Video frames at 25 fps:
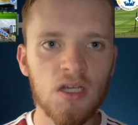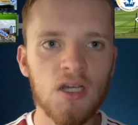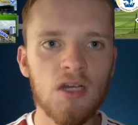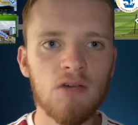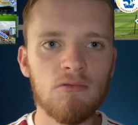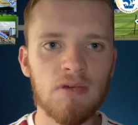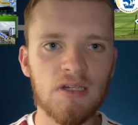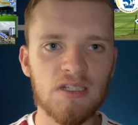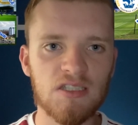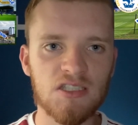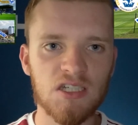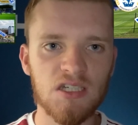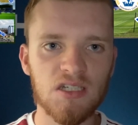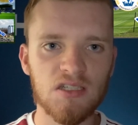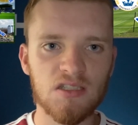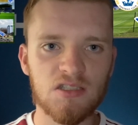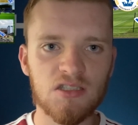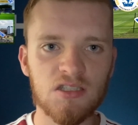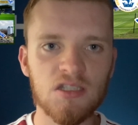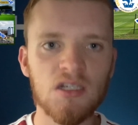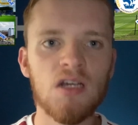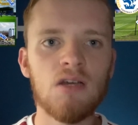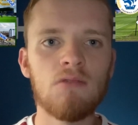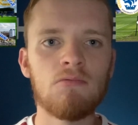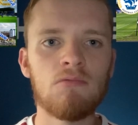which
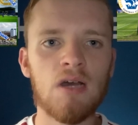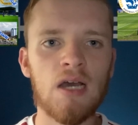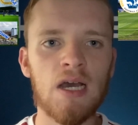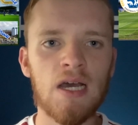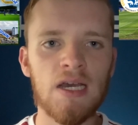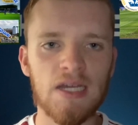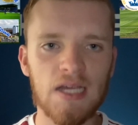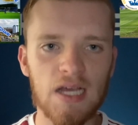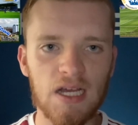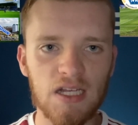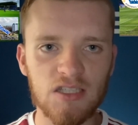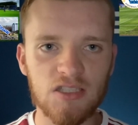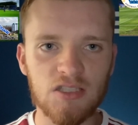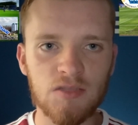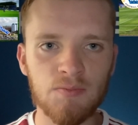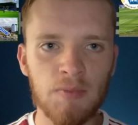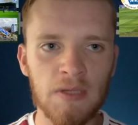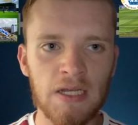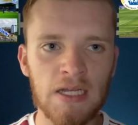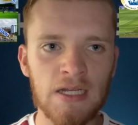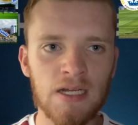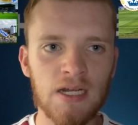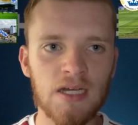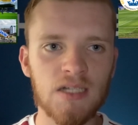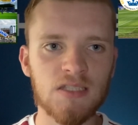is where he has
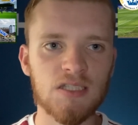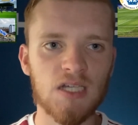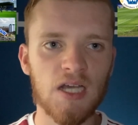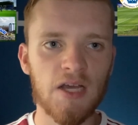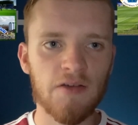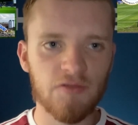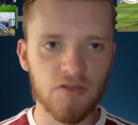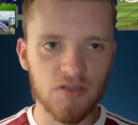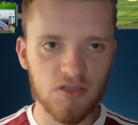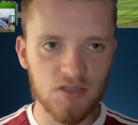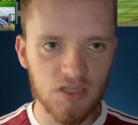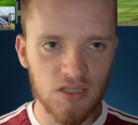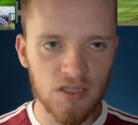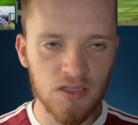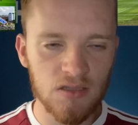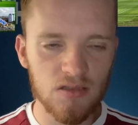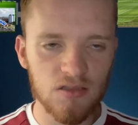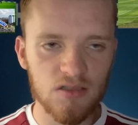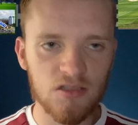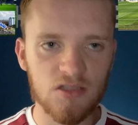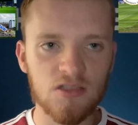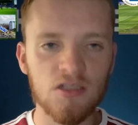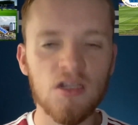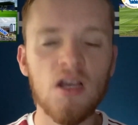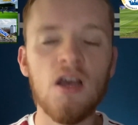been at ever
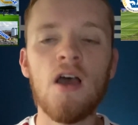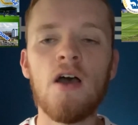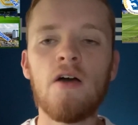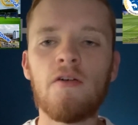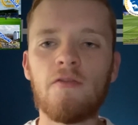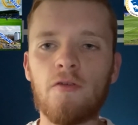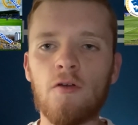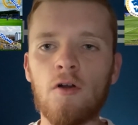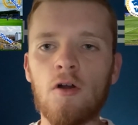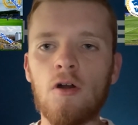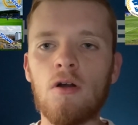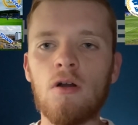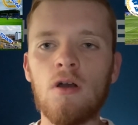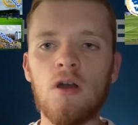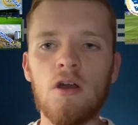since for